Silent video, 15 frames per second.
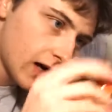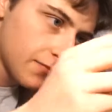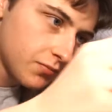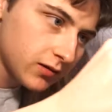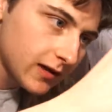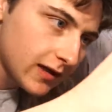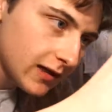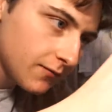
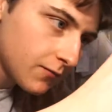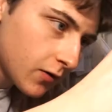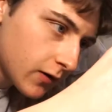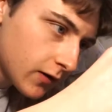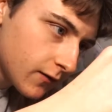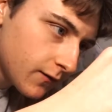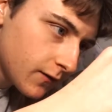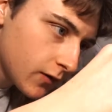playing
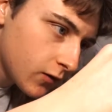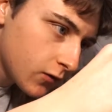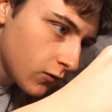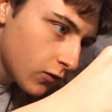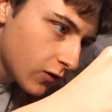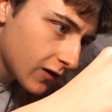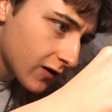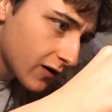point of view,
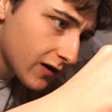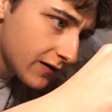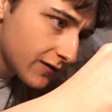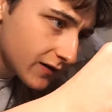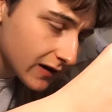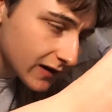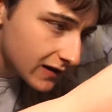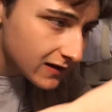or
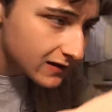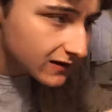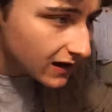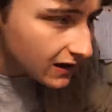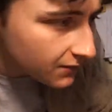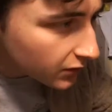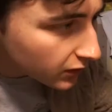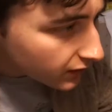even like a
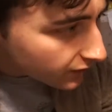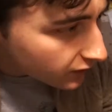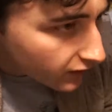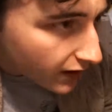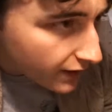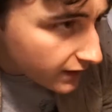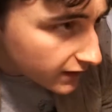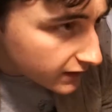design point of view.
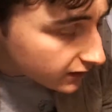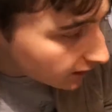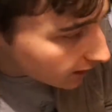I think it's